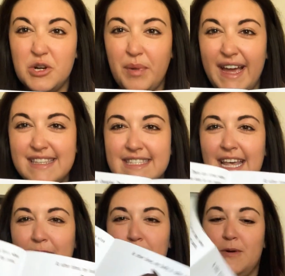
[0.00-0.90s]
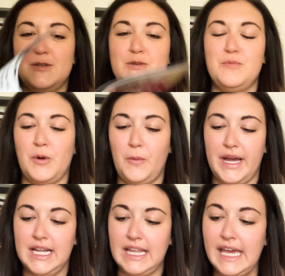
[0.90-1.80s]
in your pants, like you were super
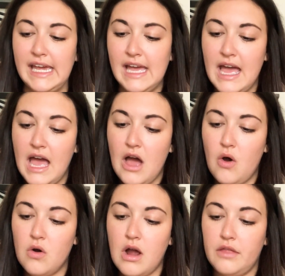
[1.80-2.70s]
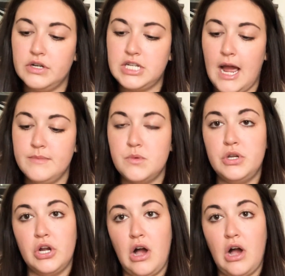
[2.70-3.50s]
wiggly, or other times when you're